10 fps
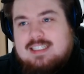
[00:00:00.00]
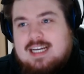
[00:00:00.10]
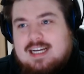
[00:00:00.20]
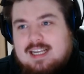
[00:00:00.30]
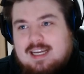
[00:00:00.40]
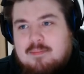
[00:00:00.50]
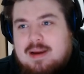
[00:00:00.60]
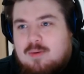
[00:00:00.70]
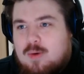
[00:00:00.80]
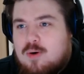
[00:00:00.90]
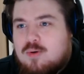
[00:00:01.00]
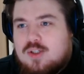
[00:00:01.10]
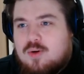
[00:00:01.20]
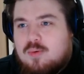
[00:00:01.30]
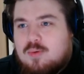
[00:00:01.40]
Exactly. I mean, we all
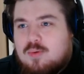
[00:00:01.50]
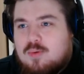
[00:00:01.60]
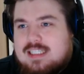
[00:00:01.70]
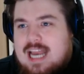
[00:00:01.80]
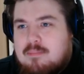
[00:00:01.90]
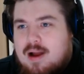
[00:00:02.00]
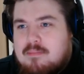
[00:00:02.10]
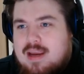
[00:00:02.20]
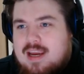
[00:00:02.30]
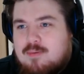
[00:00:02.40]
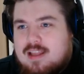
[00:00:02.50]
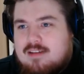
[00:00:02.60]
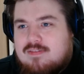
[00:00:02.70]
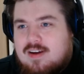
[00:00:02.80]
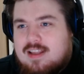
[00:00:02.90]
saw, was it Stand By Me, where
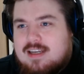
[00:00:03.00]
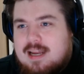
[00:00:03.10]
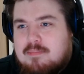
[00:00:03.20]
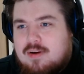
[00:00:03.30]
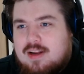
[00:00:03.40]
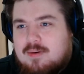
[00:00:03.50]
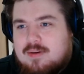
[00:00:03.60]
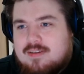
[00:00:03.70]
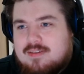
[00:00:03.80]
they find the dead body? Or